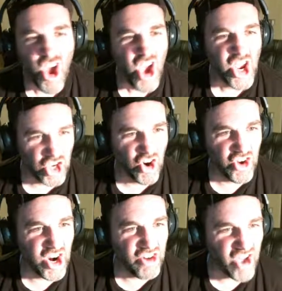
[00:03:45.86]
You can go in
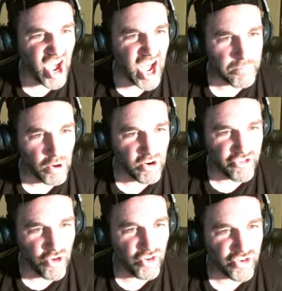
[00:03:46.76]
there and say how to put your
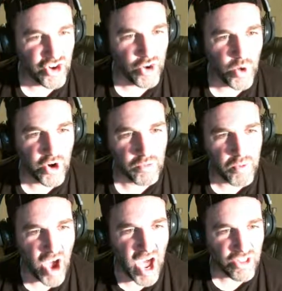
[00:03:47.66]
folder into Windows
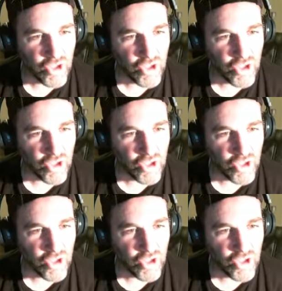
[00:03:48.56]
Path.